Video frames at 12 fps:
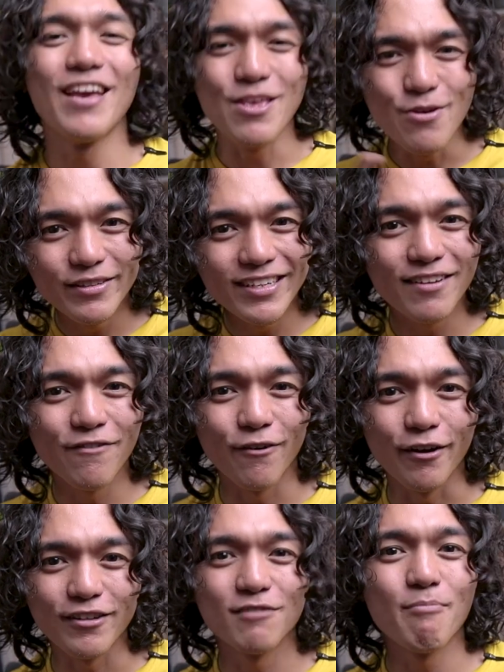Use it
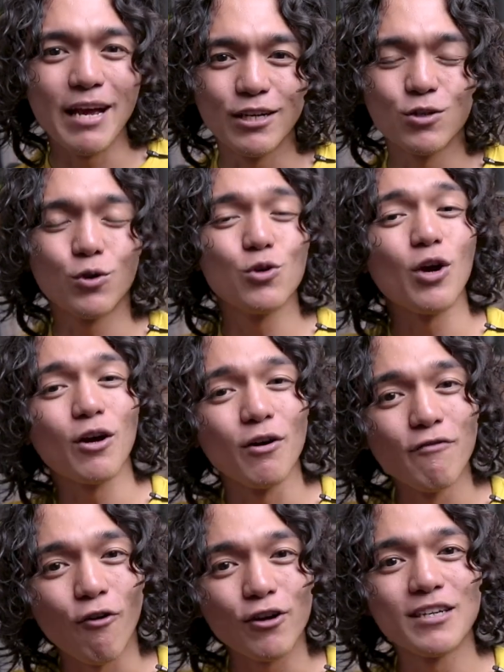first. Make sure you are
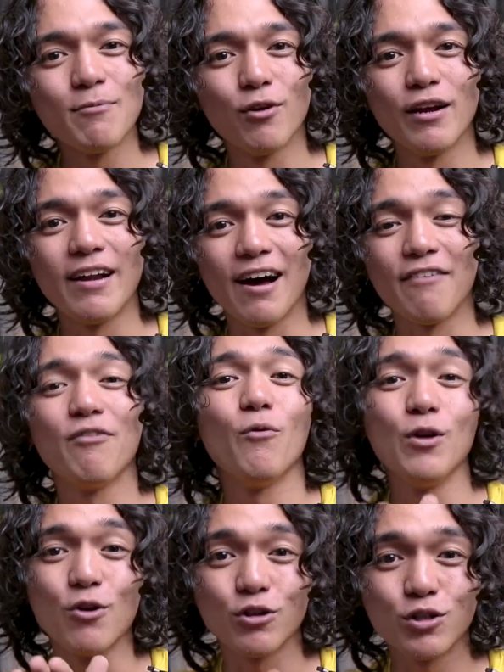comfortable enough
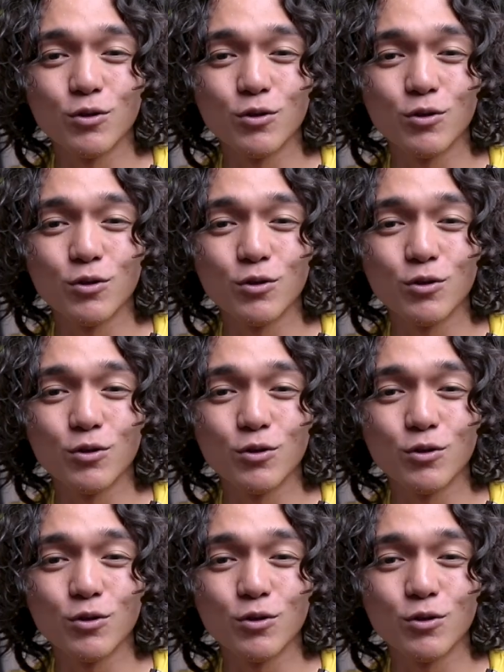with your